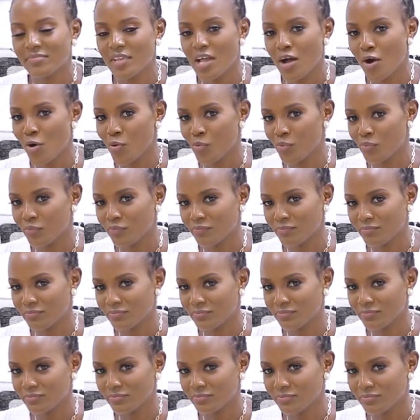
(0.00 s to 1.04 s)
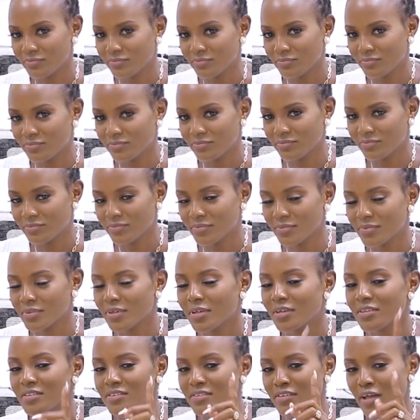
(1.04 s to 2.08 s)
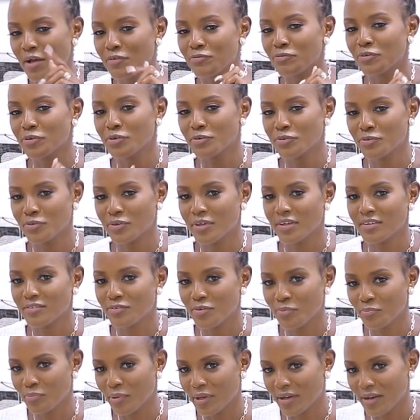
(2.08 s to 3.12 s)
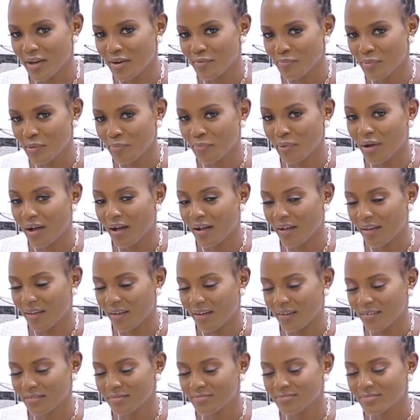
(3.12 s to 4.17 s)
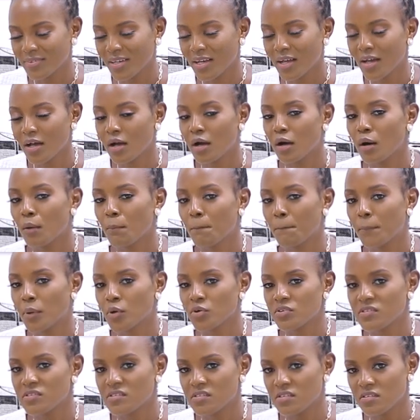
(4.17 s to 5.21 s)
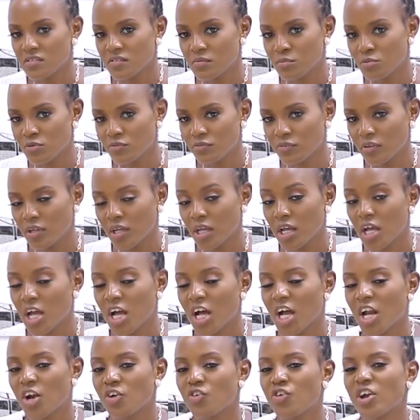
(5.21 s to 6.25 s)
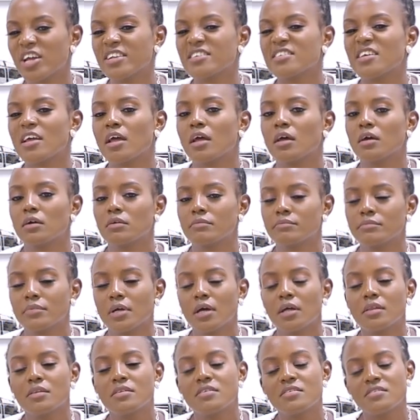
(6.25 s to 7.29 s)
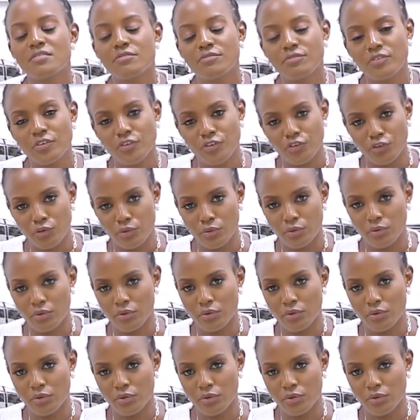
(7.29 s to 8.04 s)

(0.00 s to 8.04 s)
Now, it's time for you to get your pen and paper again. Pause this movie and write this video.